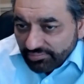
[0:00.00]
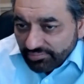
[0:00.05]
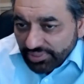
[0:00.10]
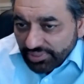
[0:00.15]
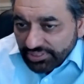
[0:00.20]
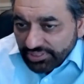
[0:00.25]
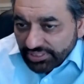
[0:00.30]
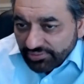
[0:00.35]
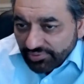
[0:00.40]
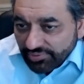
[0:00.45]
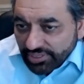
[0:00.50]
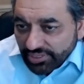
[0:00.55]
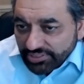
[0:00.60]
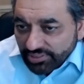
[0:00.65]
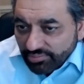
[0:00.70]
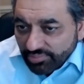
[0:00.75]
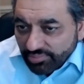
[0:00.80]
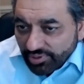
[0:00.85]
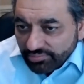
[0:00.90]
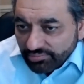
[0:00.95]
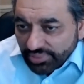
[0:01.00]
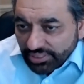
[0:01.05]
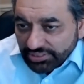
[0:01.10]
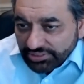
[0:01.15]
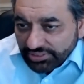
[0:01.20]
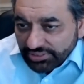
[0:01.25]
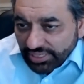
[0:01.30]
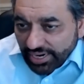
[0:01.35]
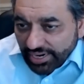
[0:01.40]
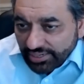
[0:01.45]
Please advise about my
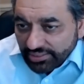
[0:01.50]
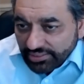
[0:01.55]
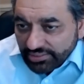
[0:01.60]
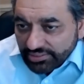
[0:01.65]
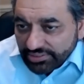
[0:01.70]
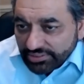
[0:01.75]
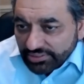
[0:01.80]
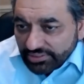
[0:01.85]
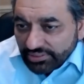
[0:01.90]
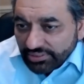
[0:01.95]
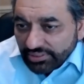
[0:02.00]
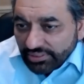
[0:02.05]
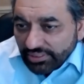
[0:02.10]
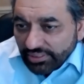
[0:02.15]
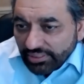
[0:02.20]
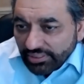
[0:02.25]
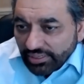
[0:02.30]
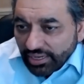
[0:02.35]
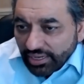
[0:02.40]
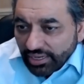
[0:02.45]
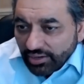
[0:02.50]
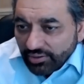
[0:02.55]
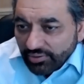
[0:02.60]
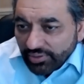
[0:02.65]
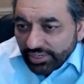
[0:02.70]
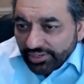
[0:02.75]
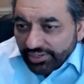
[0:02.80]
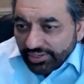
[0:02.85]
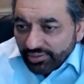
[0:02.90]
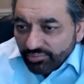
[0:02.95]
status, how
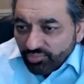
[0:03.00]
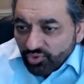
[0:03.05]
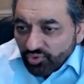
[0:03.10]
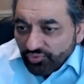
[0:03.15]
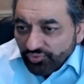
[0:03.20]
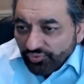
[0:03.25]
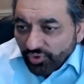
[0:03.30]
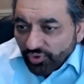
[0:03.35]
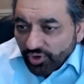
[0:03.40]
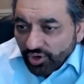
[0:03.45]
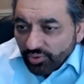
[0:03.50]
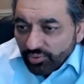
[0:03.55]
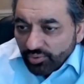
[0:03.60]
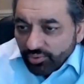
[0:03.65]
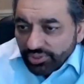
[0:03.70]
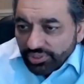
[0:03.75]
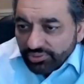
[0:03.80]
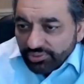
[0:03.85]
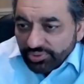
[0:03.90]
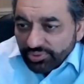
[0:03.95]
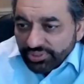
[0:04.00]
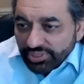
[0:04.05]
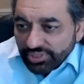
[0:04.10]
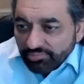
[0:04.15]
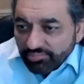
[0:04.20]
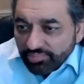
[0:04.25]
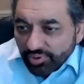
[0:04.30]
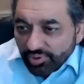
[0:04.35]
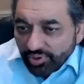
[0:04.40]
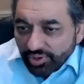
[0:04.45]
I can move forward with
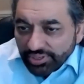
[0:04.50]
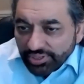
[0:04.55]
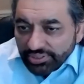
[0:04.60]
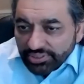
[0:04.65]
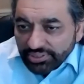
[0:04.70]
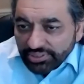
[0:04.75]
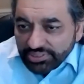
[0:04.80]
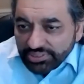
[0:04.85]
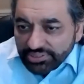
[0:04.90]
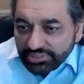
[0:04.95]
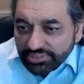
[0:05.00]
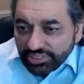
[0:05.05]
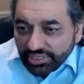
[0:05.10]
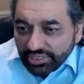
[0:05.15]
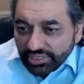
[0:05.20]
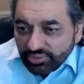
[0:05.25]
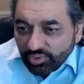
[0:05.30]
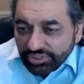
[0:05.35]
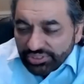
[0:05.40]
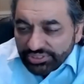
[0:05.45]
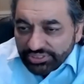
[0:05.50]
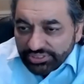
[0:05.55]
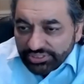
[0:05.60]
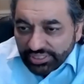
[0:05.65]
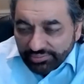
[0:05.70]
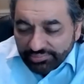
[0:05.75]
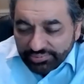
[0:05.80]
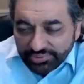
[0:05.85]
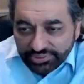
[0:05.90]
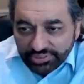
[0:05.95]
employers, and what
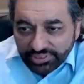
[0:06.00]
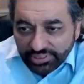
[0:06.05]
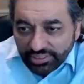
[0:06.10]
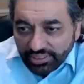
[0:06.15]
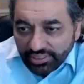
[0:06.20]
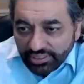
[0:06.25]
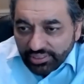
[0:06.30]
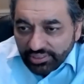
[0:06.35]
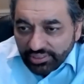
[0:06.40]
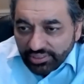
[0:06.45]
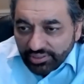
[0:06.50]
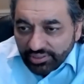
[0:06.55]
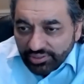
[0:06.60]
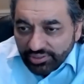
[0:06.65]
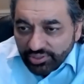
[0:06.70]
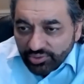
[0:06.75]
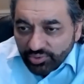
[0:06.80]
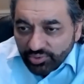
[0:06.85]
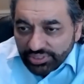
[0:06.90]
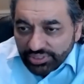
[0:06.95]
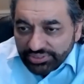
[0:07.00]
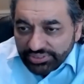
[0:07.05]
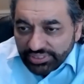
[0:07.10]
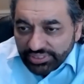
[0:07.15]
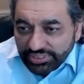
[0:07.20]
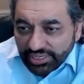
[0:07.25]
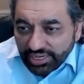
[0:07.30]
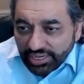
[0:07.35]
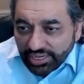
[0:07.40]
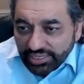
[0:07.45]
steps
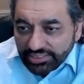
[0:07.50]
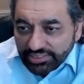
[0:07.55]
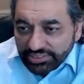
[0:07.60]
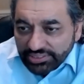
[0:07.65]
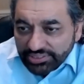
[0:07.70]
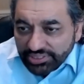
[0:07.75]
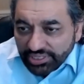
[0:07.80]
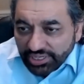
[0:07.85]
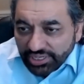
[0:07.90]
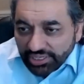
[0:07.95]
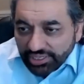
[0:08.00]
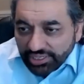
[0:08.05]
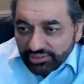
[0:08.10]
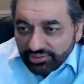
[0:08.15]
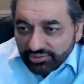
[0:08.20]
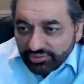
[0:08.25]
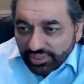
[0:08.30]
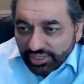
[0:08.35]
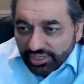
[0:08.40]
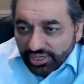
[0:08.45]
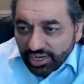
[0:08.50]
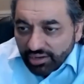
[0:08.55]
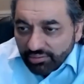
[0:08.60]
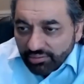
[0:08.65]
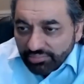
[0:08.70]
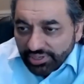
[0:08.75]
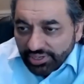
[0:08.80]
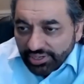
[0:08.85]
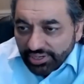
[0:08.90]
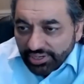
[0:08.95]
USCIS is taking to
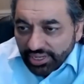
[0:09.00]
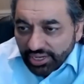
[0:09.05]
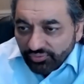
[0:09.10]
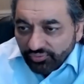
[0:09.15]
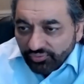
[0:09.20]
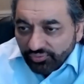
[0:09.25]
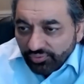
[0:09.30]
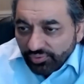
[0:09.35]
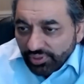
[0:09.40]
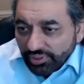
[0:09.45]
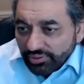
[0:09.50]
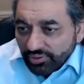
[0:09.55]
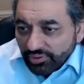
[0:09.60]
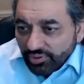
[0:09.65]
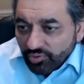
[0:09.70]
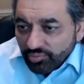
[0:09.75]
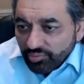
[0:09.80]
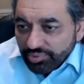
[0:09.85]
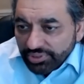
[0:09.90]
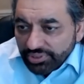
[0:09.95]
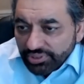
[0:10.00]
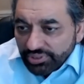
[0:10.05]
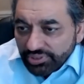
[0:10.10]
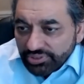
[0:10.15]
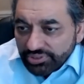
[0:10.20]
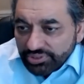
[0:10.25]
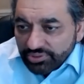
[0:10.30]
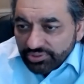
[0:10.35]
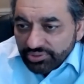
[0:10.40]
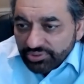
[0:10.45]
accommodate F1 OPT
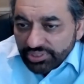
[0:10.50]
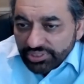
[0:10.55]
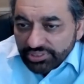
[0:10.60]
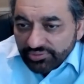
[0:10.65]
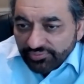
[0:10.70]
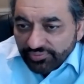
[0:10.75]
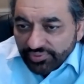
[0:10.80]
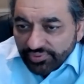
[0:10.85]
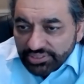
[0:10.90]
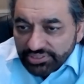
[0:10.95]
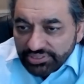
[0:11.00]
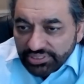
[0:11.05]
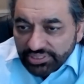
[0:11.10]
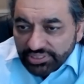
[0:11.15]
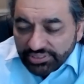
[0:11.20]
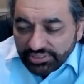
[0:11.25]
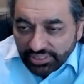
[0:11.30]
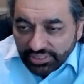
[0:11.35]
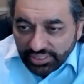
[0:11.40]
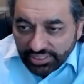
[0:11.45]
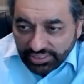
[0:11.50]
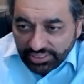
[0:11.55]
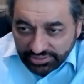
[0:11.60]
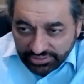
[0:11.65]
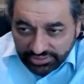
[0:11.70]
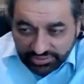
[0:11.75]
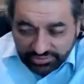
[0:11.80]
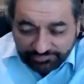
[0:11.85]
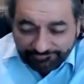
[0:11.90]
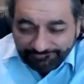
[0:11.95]
students facing delays.